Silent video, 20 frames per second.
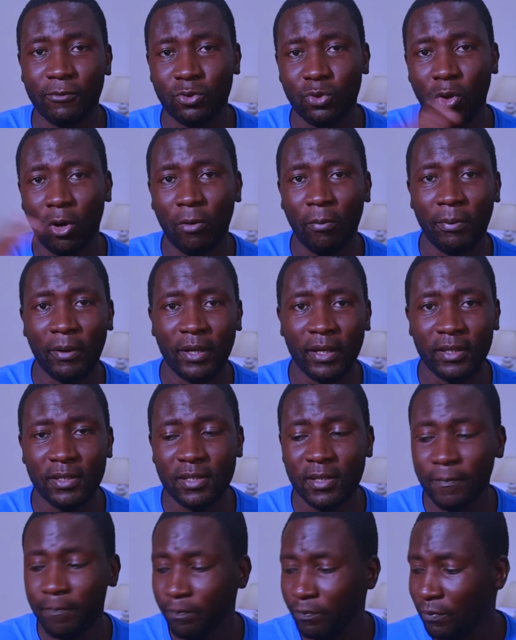to open it.
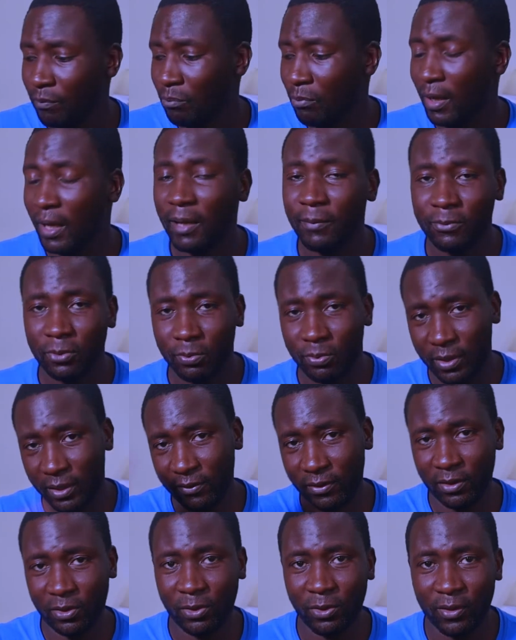My laptop
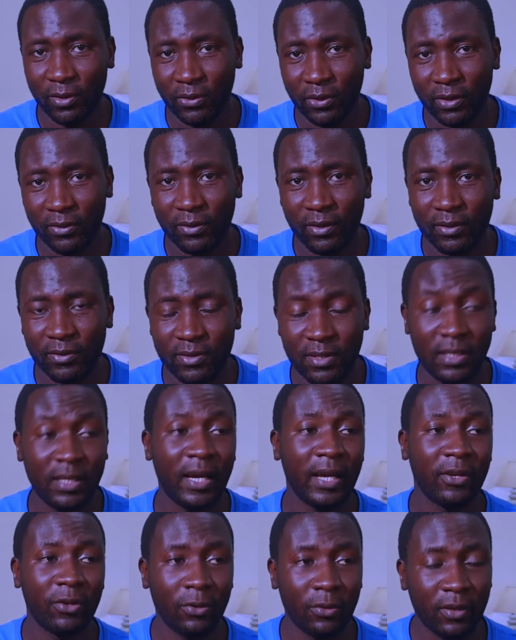doesn't go 360.
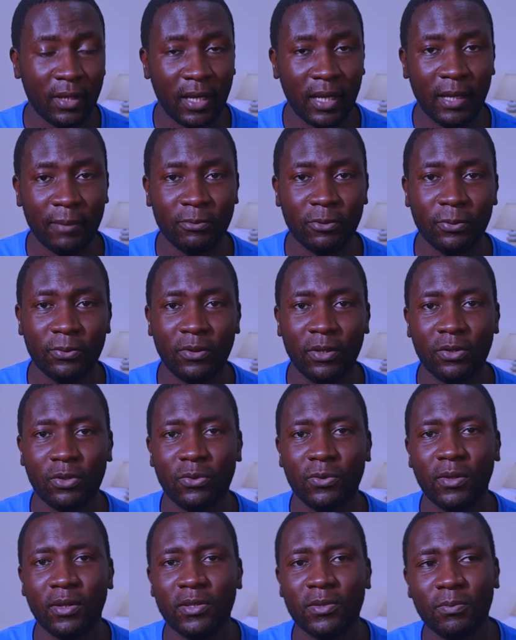I know there are laptops that
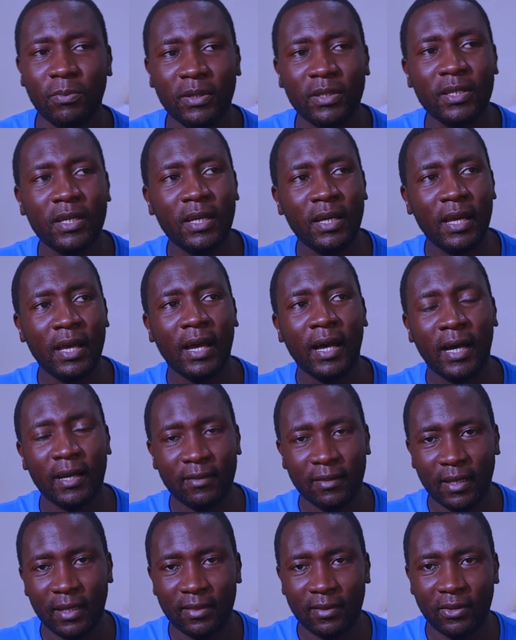do that, but
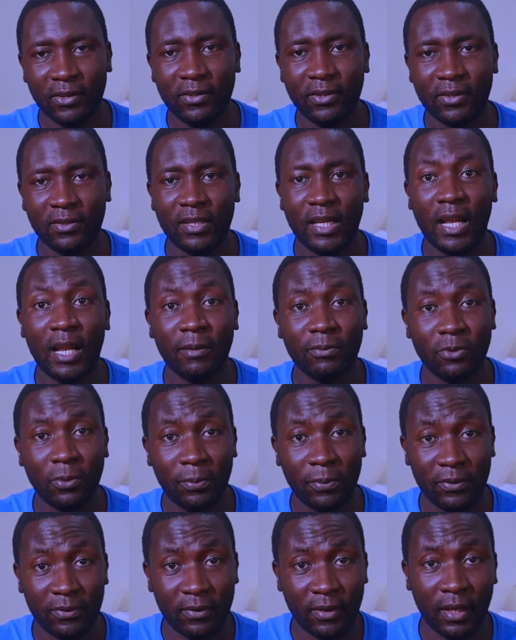a 360 laptop
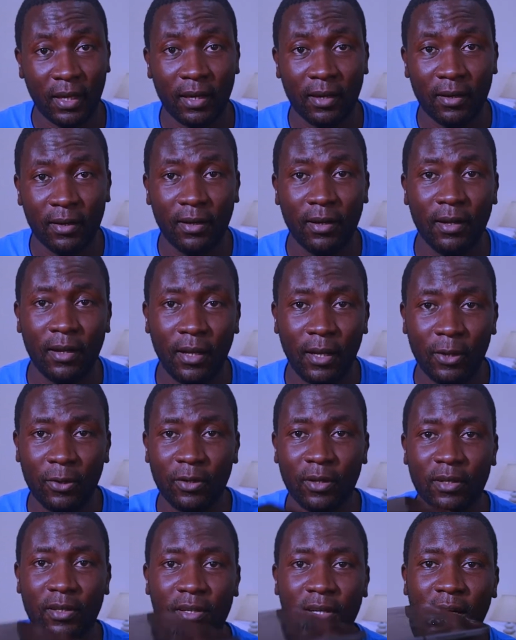is thicker. Look
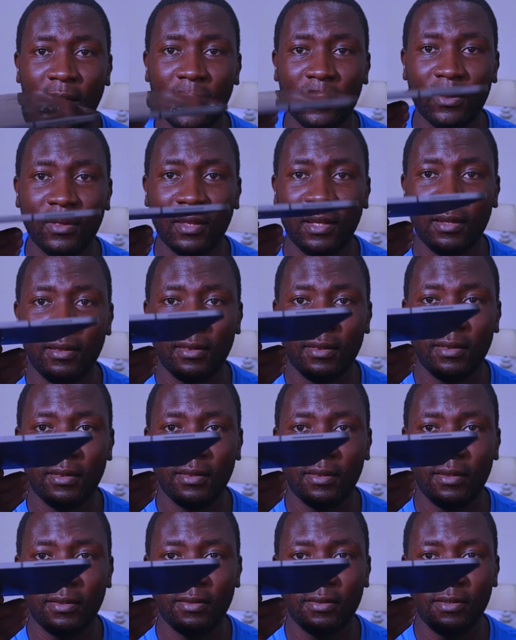at how thin
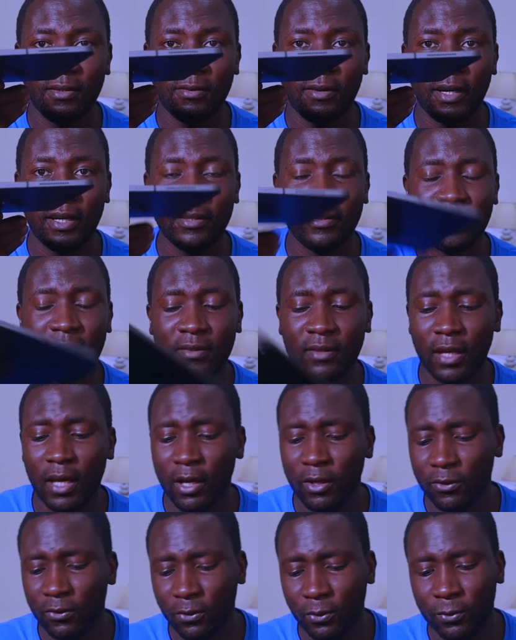this device is.
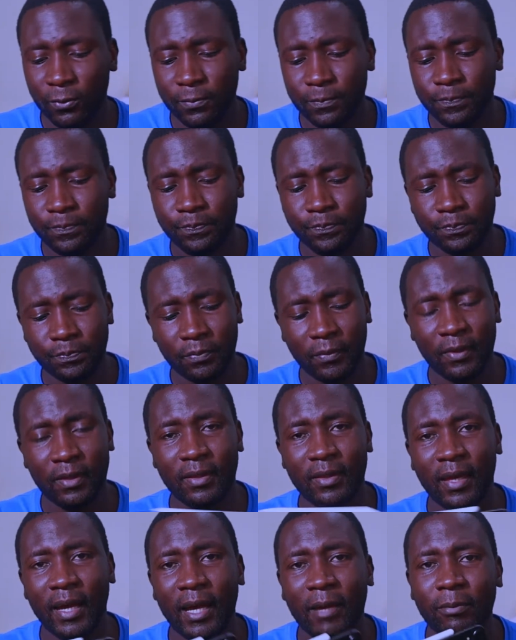So
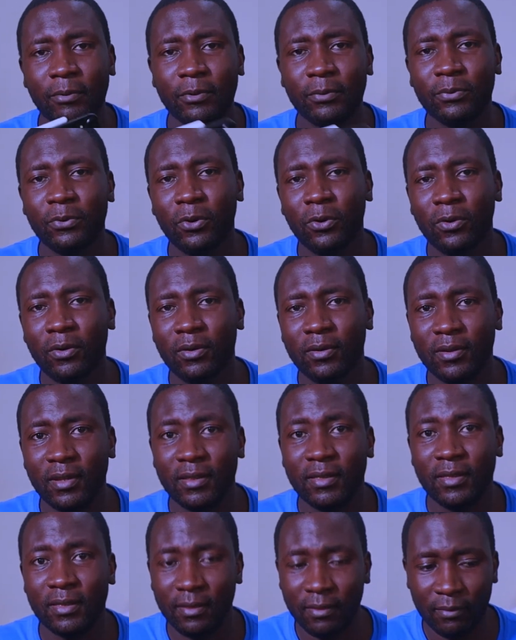the iPad Pro, the
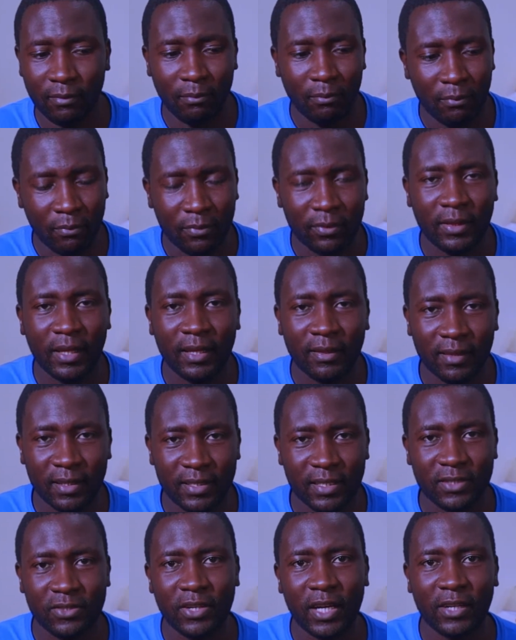thing that
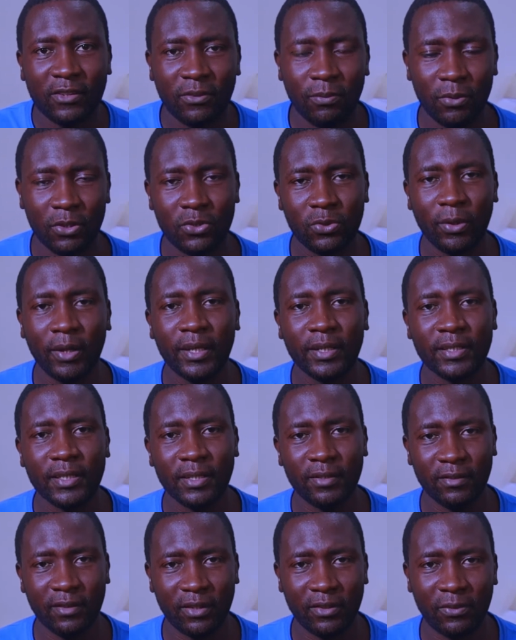attracts me to it
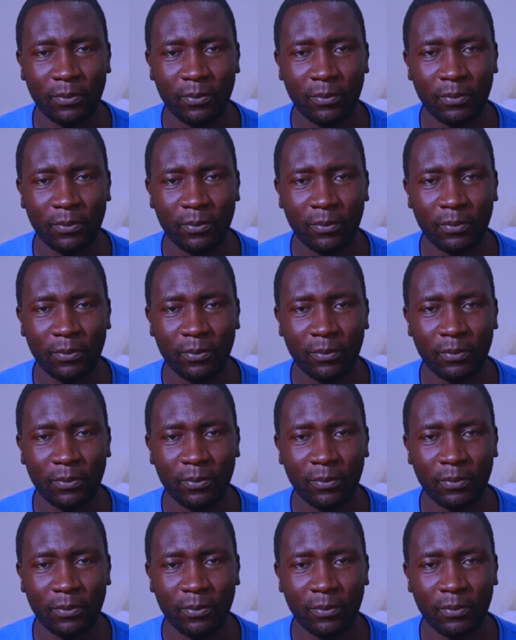is its